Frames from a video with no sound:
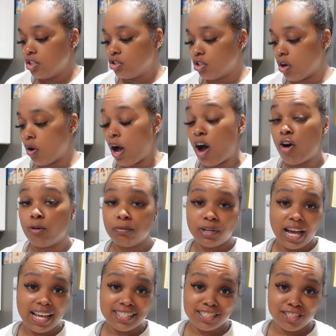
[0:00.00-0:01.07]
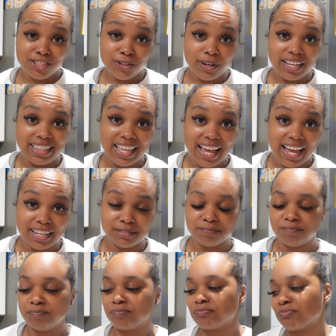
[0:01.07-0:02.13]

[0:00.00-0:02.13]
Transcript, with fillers: So I hope you guys enjoyed that.